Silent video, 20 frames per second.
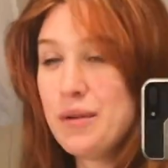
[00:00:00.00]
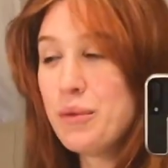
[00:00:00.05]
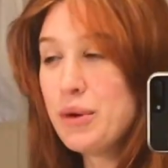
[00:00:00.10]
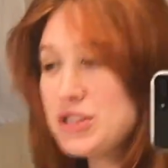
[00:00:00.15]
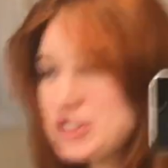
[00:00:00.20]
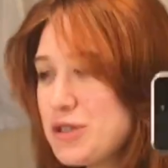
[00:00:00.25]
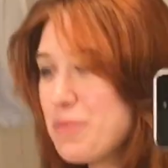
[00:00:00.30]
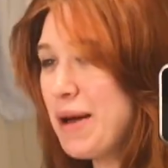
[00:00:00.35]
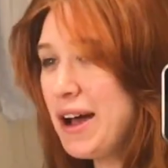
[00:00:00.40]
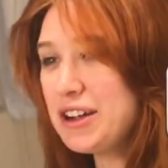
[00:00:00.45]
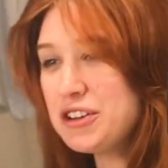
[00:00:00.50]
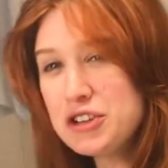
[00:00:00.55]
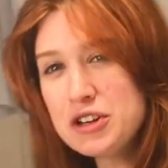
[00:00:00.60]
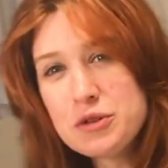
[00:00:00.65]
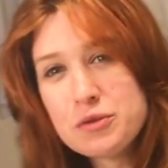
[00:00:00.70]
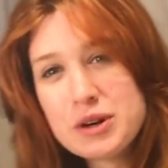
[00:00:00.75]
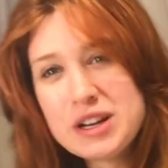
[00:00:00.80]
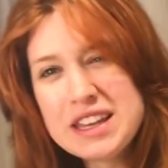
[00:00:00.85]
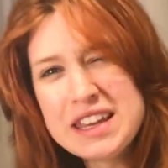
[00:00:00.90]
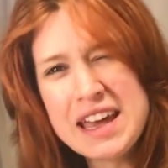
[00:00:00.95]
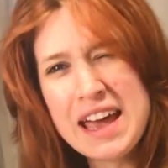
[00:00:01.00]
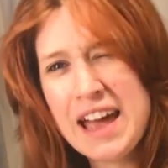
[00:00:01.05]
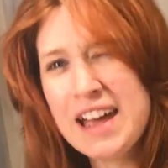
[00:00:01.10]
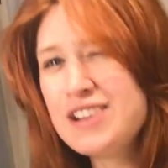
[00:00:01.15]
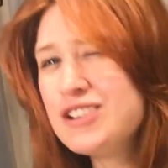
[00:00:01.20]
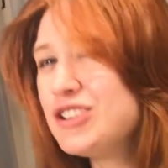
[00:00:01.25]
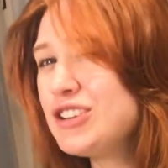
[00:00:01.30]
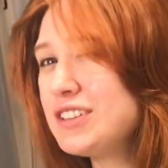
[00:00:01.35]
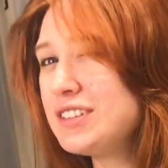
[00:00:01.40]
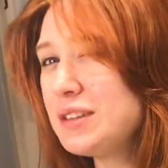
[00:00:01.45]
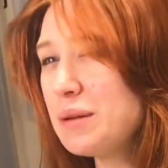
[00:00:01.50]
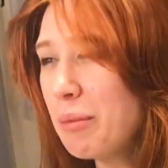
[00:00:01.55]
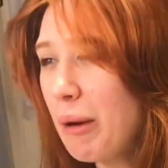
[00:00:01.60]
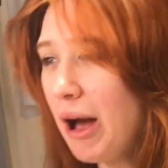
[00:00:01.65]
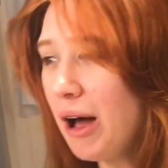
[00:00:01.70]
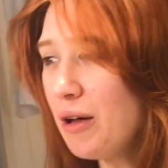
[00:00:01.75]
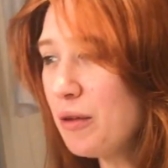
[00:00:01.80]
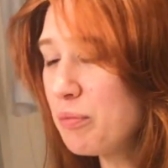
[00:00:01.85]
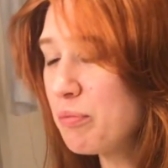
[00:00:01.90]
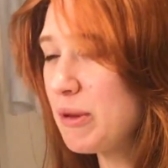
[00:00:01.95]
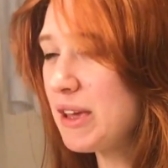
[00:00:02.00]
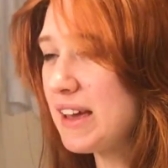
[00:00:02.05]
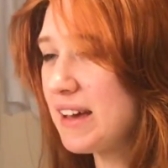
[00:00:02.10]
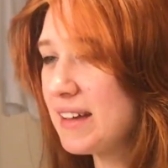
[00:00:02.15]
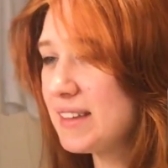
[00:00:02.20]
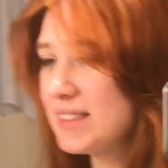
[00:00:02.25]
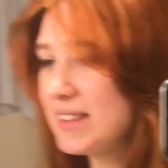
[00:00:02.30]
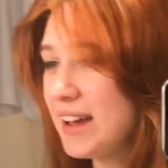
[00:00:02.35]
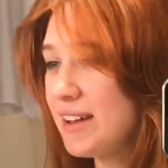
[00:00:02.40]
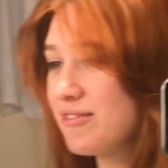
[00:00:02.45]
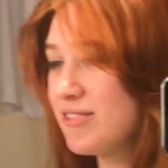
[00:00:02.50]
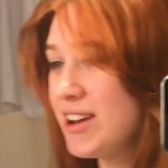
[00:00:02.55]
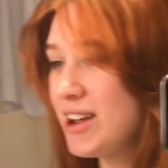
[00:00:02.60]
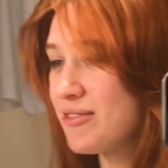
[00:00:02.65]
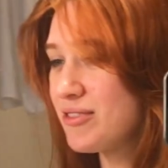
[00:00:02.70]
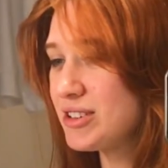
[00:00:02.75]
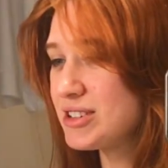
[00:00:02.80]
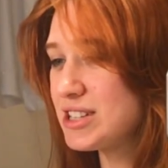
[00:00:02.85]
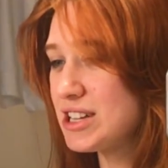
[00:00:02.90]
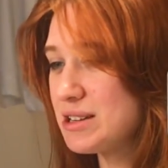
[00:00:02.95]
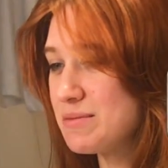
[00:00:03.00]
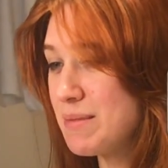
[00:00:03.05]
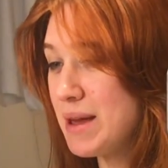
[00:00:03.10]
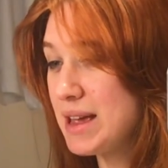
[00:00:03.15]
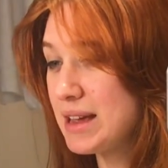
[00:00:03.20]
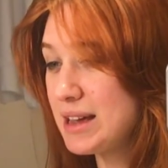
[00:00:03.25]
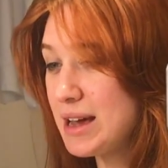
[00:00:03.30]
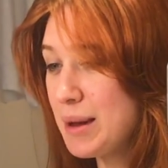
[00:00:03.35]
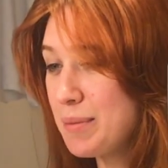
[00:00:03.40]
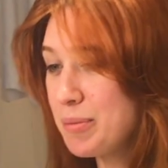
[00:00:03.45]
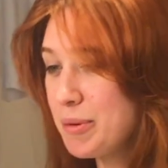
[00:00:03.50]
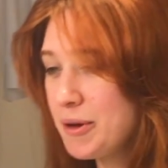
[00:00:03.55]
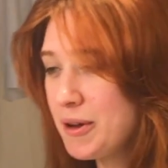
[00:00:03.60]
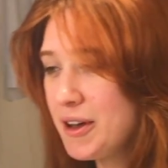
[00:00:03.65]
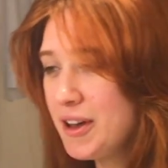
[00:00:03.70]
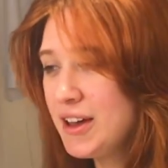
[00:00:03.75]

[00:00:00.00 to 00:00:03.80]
which I'm actually really anxious about because I've never done makeup